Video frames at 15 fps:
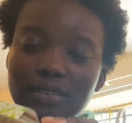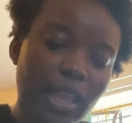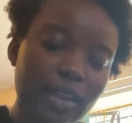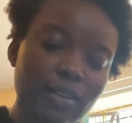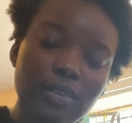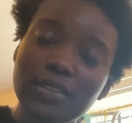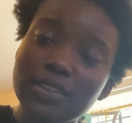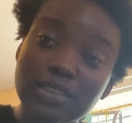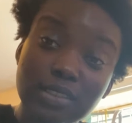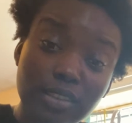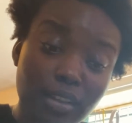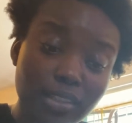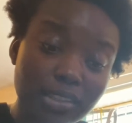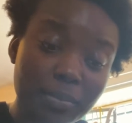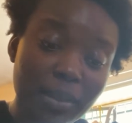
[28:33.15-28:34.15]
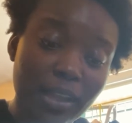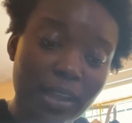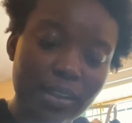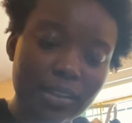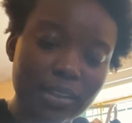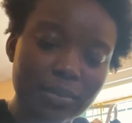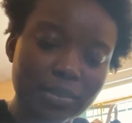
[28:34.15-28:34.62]
I got the starter pack,
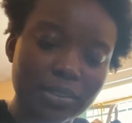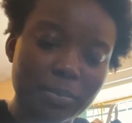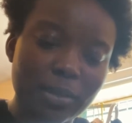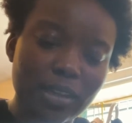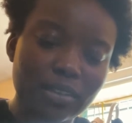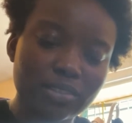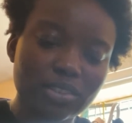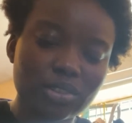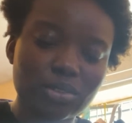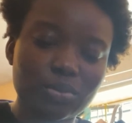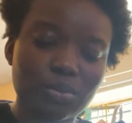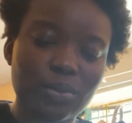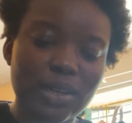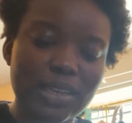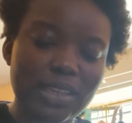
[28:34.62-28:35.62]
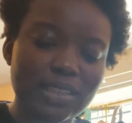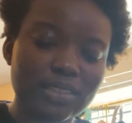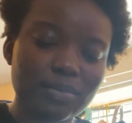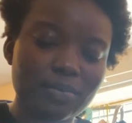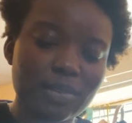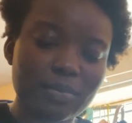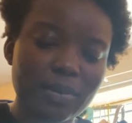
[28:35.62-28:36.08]
it was about twenty
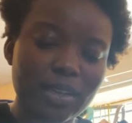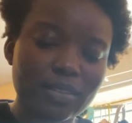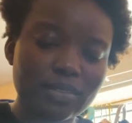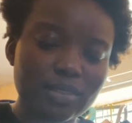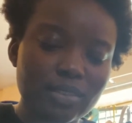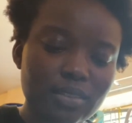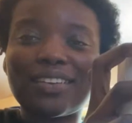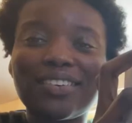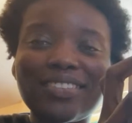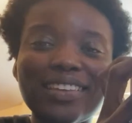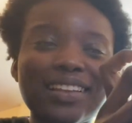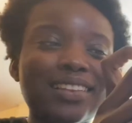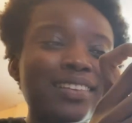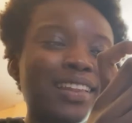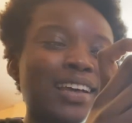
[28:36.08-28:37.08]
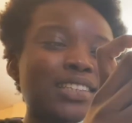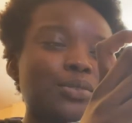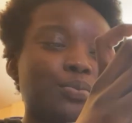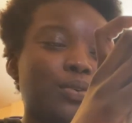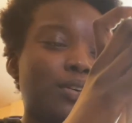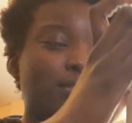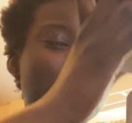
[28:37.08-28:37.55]
something pounds. Got the glass
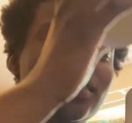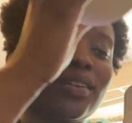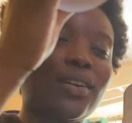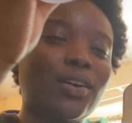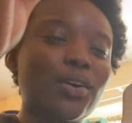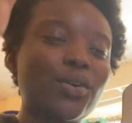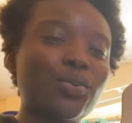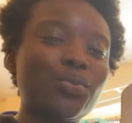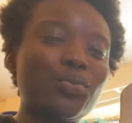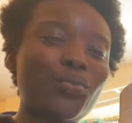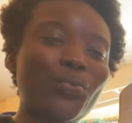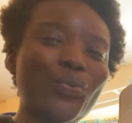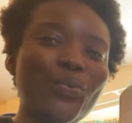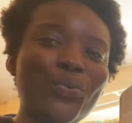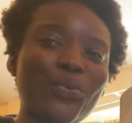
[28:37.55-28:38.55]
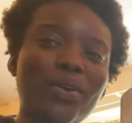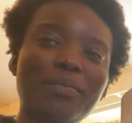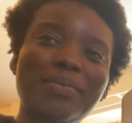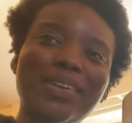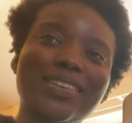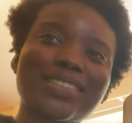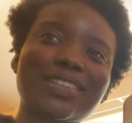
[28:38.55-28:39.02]
one, ooh,
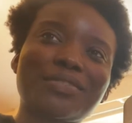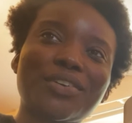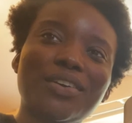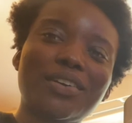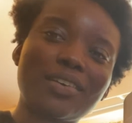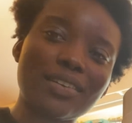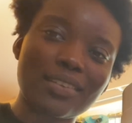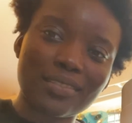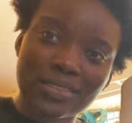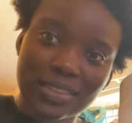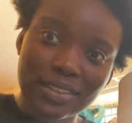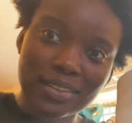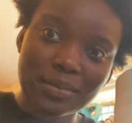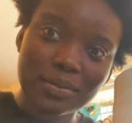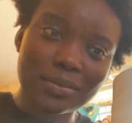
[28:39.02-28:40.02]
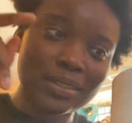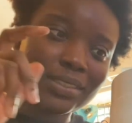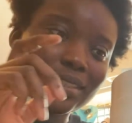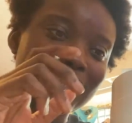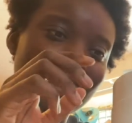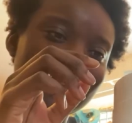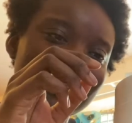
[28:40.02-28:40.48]
because I've got the
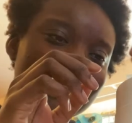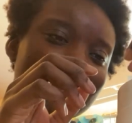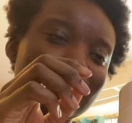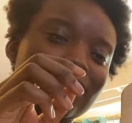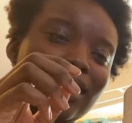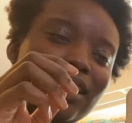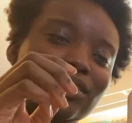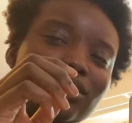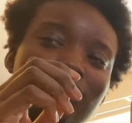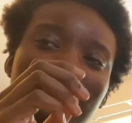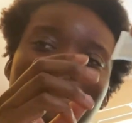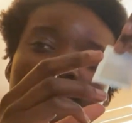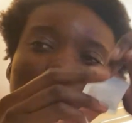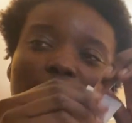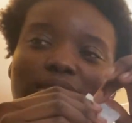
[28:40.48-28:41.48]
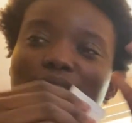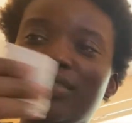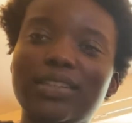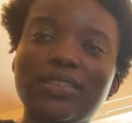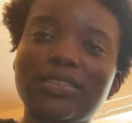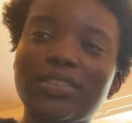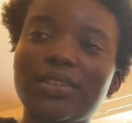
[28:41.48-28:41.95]
stainless steel Hydro Flask, so I don't
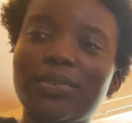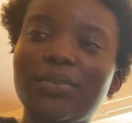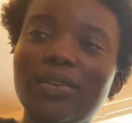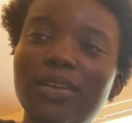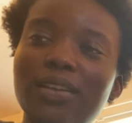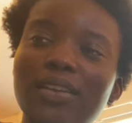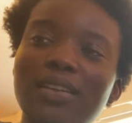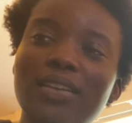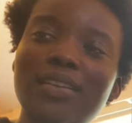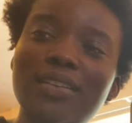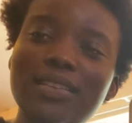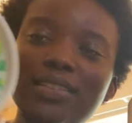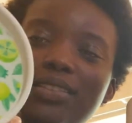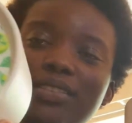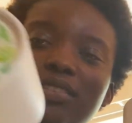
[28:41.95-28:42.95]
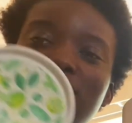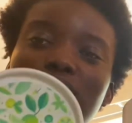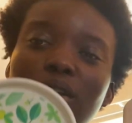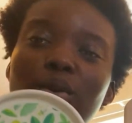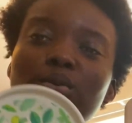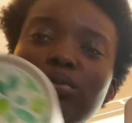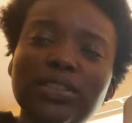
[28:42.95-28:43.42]
need to. This is
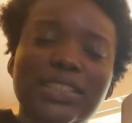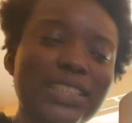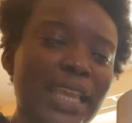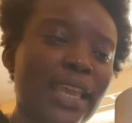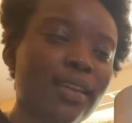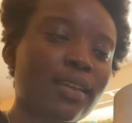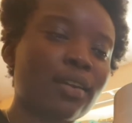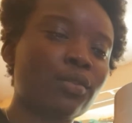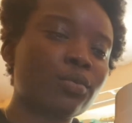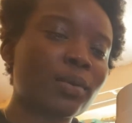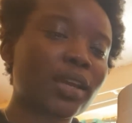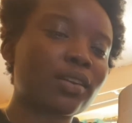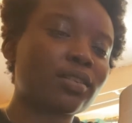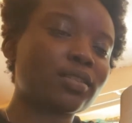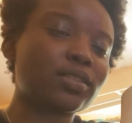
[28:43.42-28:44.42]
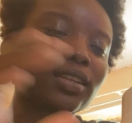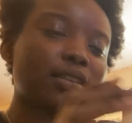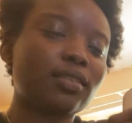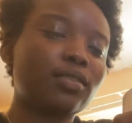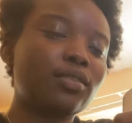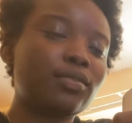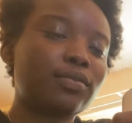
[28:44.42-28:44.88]
so sick, oh my gosh, I
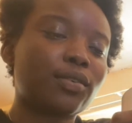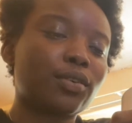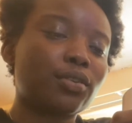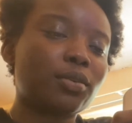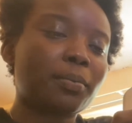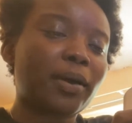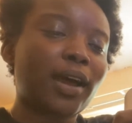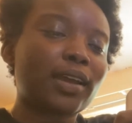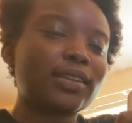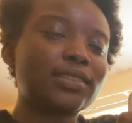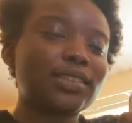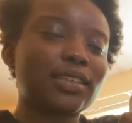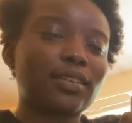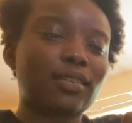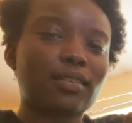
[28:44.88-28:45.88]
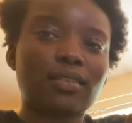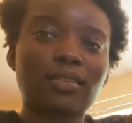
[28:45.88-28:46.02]
love good packaging.